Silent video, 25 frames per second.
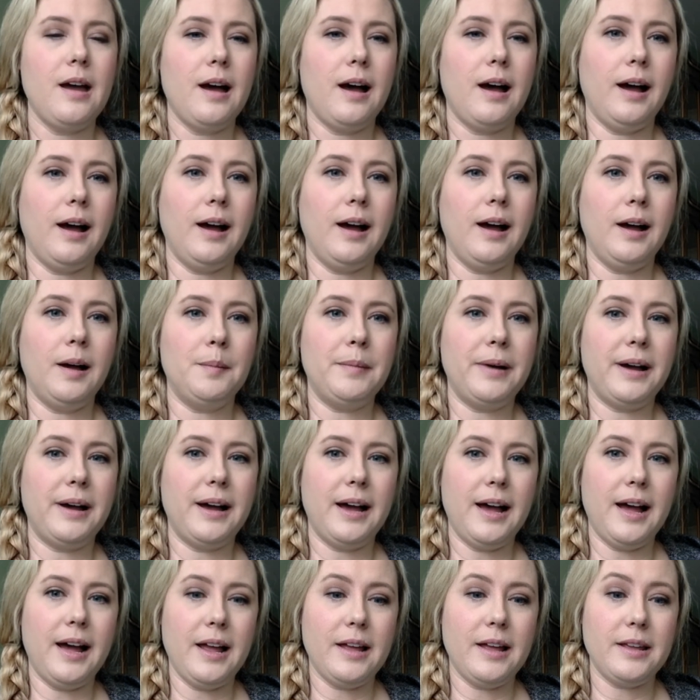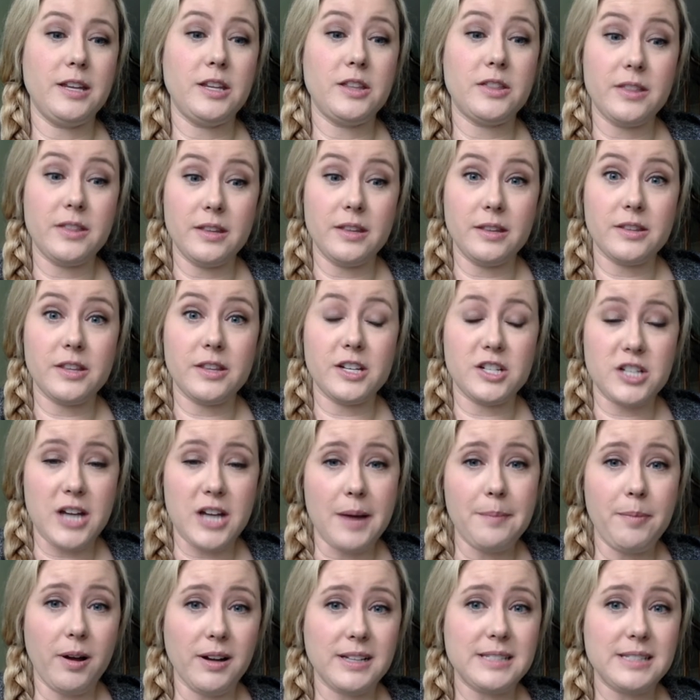The
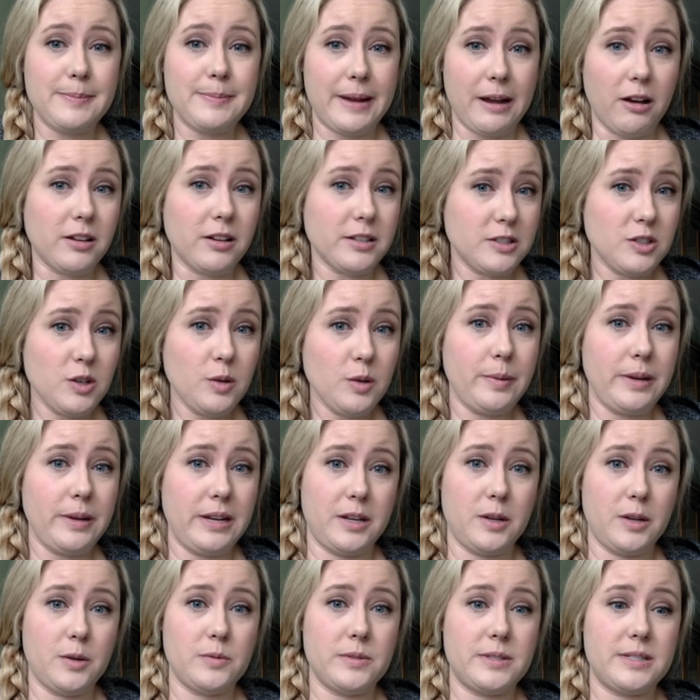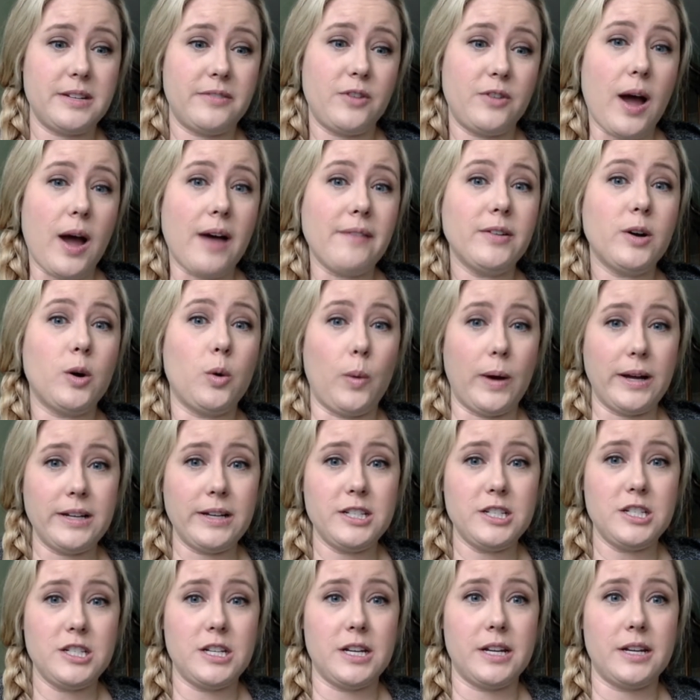chat box may also be used if you have a
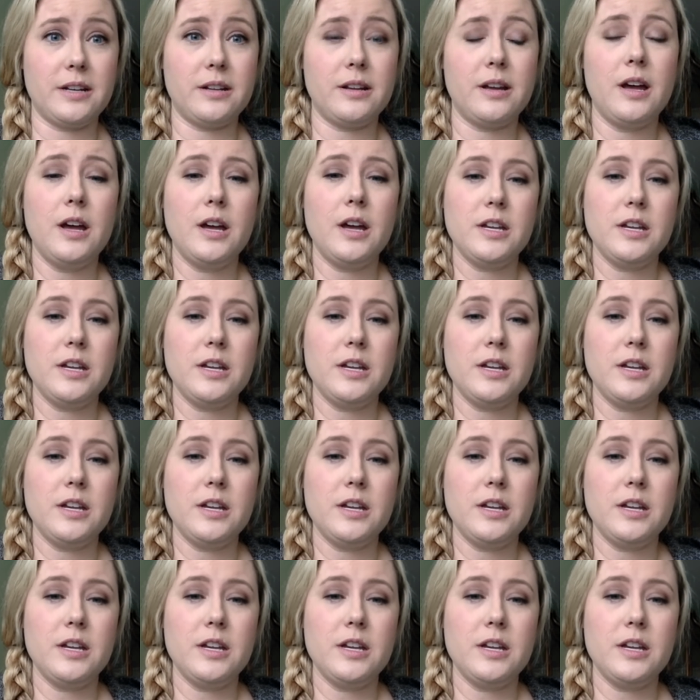question.